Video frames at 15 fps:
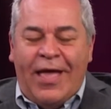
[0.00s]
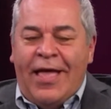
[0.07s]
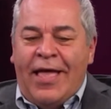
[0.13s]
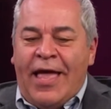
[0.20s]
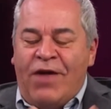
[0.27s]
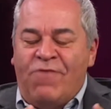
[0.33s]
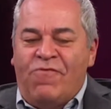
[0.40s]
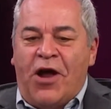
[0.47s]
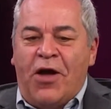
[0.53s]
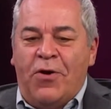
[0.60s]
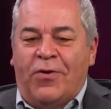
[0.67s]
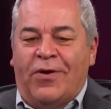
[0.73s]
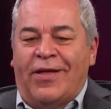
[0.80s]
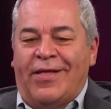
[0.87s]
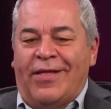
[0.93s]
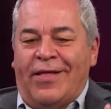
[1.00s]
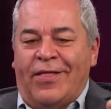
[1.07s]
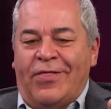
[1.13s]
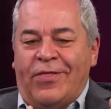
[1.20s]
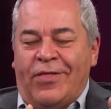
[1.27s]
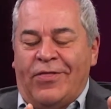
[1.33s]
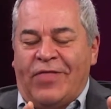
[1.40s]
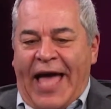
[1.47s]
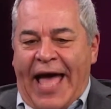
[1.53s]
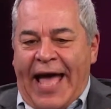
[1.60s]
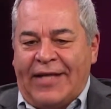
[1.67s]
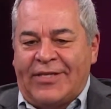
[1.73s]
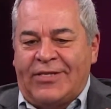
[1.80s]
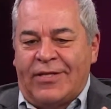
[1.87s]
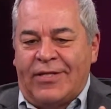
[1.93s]
He wrote
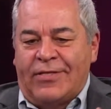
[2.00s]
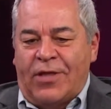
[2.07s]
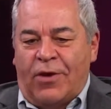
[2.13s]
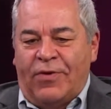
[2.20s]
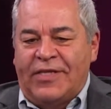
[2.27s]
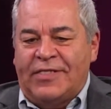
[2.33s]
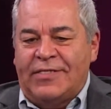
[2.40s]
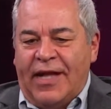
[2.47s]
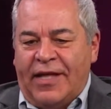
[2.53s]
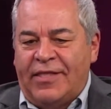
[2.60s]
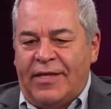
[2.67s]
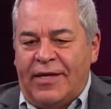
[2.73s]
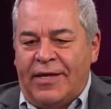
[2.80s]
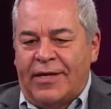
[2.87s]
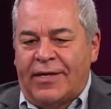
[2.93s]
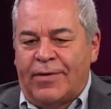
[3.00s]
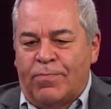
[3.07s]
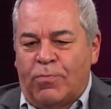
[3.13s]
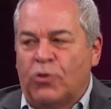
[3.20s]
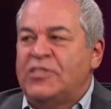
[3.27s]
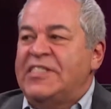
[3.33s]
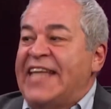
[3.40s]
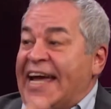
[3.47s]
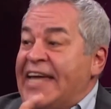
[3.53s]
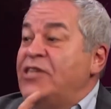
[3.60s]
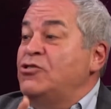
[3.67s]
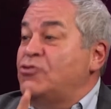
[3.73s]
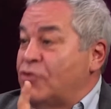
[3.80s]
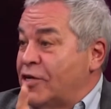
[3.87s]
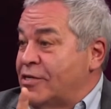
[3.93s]
that there is nothing more
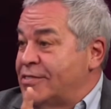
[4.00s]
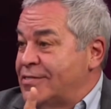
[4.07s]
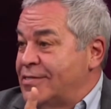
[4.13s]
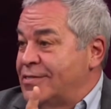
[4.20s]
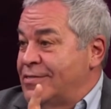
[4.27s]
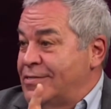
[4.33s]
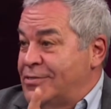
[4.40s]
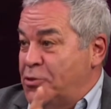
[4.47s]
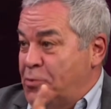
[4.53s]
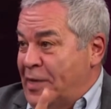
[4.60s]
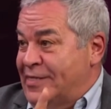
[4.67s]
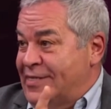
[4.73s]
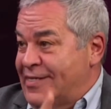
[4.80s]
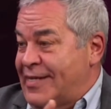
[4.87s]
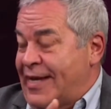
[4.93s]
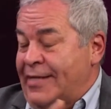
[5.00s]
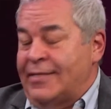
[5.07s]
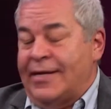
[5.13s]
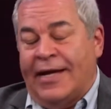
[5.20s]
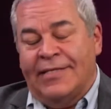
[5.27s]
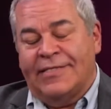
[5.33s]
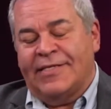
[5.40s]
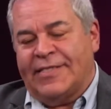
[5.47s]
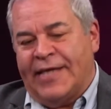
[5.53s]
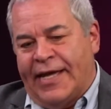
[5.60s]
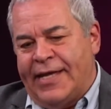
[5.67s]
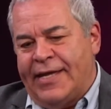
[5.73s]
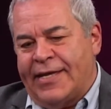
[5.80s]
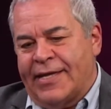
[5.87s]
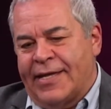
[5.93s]
dangerous to
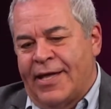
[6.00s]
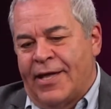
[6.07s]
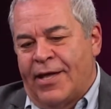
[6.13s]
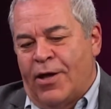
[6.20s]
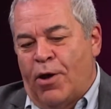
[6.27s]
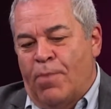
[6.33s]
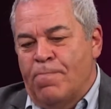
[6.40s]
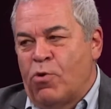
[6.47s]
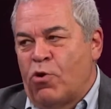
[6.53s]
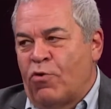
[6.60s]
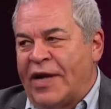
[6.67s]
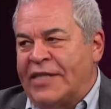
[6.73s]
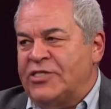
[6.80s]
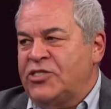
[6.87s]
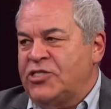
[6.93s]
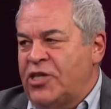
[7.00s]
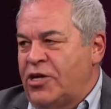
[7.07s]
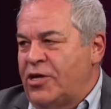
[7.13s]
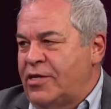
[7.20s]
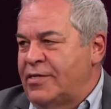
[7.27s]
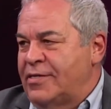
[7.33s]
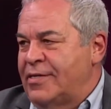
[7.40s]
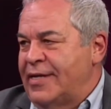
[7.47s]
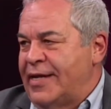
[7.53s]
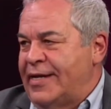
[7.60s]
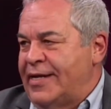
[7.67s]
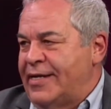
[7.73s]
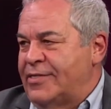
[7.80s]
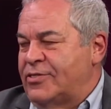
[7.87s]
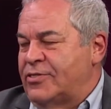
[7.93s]
undertake and more uncertain in
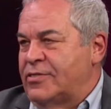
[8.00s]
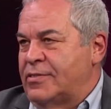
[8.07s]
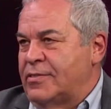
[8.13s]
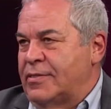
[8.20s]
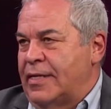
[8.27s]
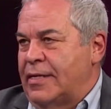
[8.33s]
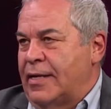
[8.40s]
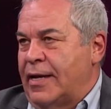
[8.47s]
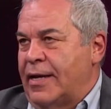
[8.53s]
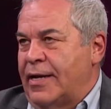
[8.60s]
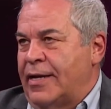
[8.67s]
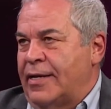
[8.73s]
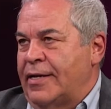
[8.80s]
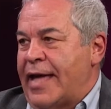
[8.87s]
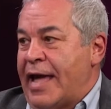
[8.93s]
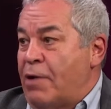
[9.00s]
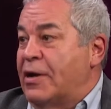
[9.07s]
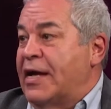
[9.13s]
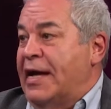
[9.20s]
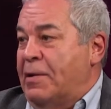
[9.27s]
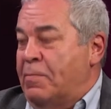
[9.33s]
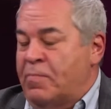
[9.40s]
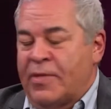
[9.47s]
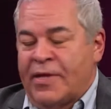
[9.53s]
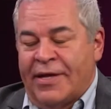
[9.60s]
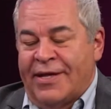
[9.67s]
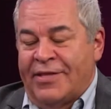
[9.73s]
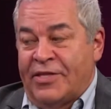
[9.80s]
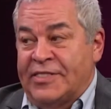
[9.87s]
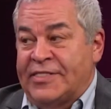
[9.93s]
its outcome
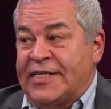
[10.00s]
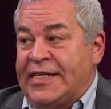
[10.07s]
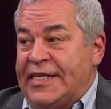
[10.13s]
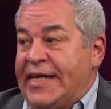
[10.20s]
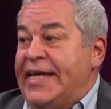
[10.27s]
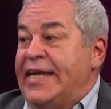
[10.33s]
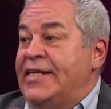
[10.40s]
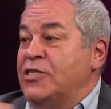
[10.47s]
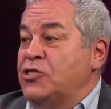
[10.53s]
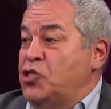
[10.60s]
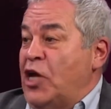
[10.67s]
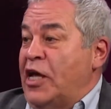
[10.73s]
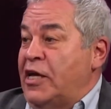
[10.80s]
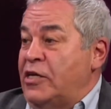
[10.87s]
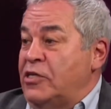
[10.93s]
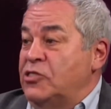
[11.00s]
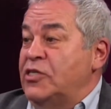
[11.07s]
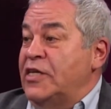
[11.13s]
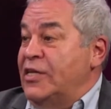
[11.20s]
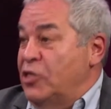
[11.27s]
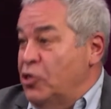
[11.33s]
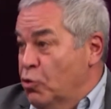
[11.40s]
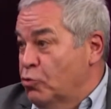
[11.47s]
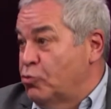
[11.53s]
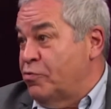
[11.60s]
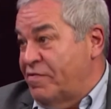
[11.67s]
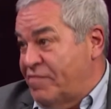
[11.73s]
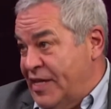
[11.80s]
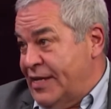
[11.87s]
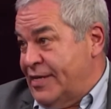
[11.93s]
than to lead a change in the order of
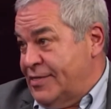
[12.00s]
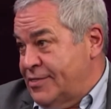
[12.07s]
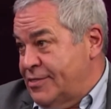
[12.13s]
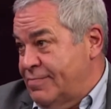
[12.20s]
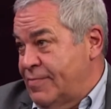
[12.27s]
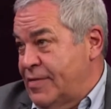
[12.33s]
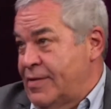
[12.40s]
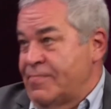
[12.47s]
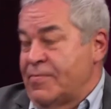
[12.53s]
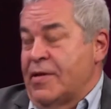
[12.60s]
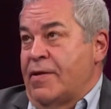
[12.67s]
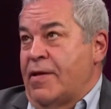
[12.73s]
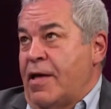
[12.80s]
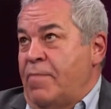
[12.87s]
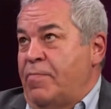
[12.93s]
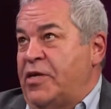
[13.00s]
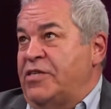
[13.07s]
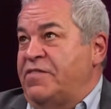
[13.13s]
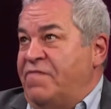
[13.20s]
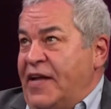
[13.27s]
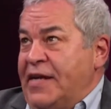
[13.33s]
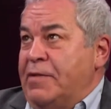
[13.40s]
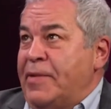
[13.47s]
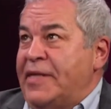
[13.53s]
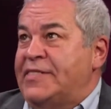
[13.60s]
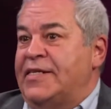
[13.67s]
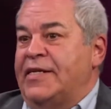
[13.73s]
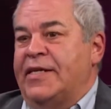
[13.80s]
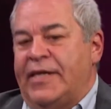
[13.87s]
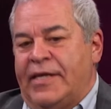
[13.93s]
things. Because
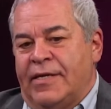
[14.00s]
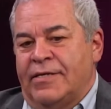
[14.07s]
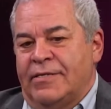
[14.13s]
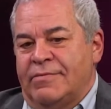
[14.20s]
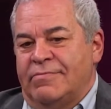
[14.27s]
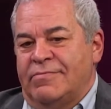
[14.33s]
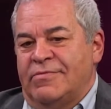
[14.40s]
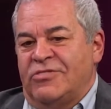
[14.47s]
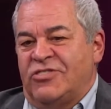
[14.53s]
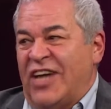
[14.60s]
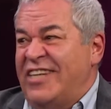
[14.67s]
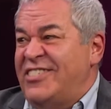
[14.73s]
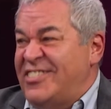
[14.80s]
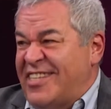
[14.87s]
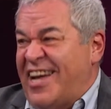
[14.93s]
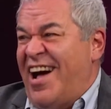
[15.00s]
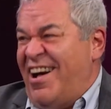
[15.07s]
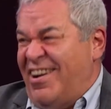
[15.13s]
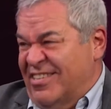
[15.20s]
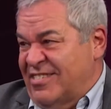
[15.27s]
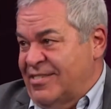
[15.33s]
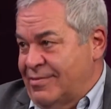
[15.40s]
fundamentally, change is hard.